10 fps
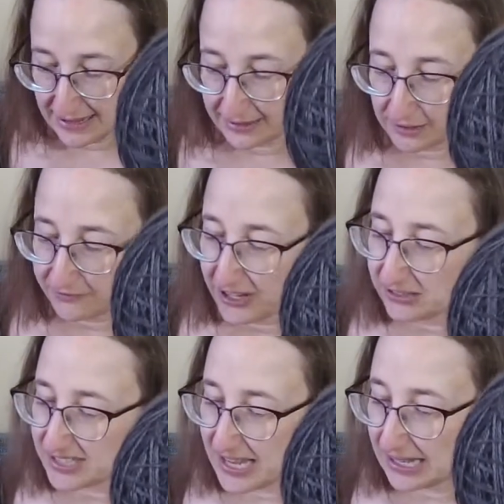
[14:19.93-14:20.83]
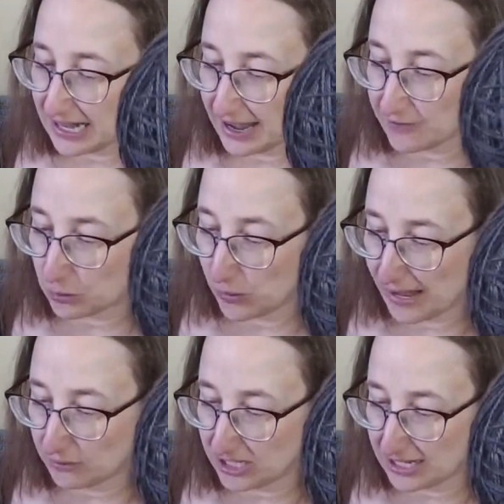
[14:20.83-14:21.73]
And then the final skein I haven't
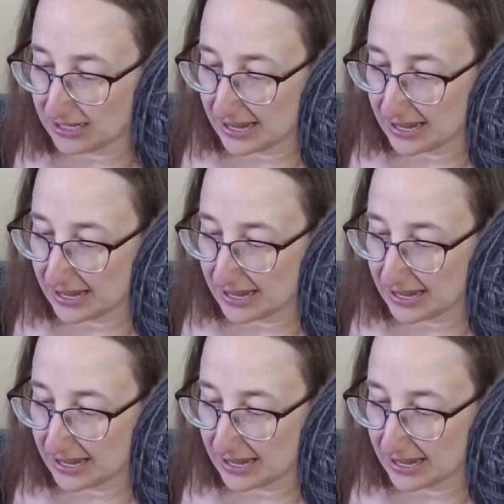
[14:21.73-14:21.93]
wound yet,